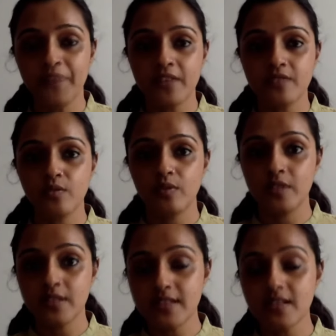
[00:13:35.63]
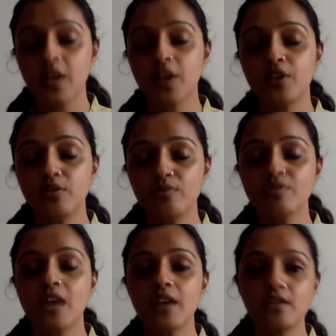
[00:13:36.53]
So this is a
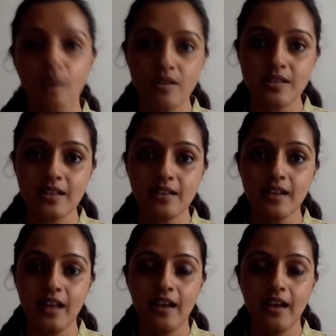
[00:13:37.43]
huge and daunting